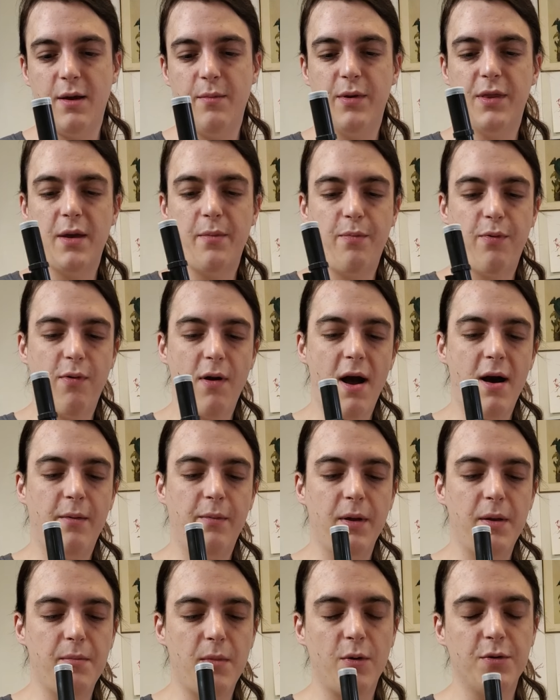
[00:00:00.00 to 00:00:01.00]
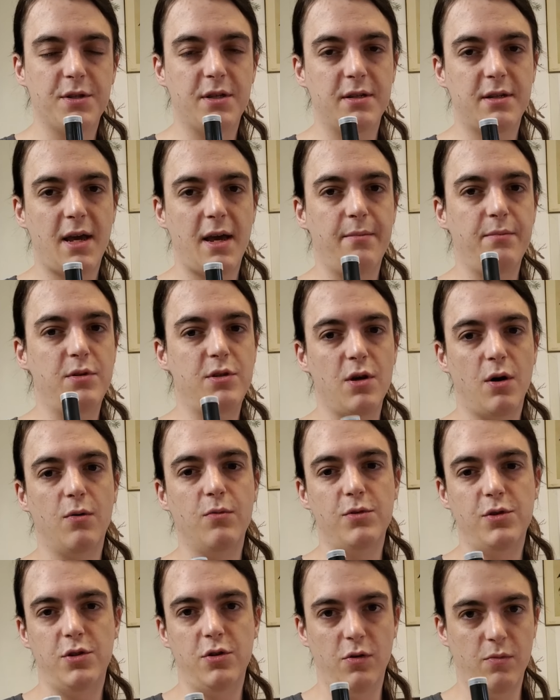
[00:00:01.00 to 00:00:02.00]
but they probably most of the time
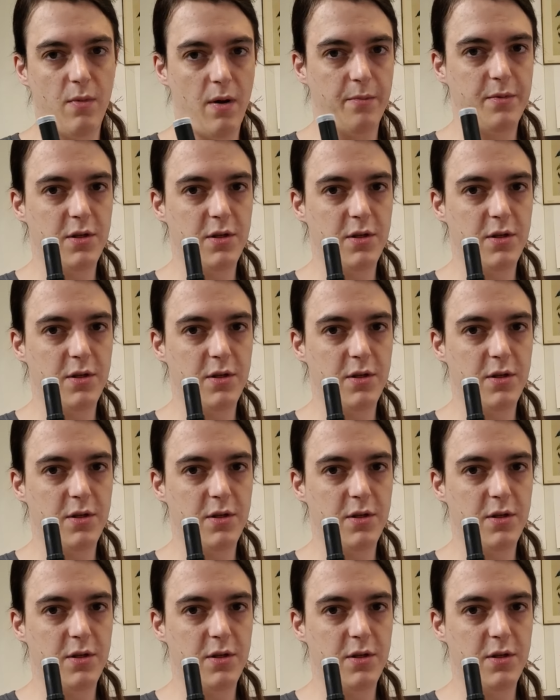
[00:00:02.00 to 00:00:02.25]
don't zoom up